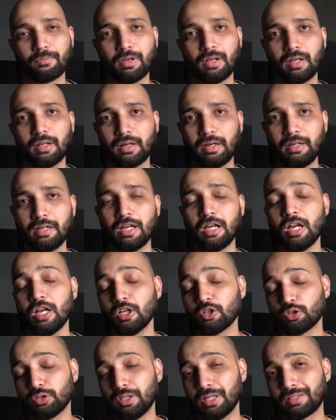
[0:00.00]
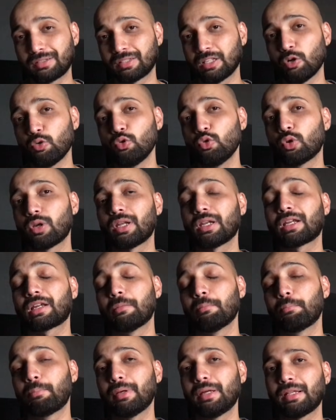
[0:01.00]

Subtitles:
Right? So that's how you can compare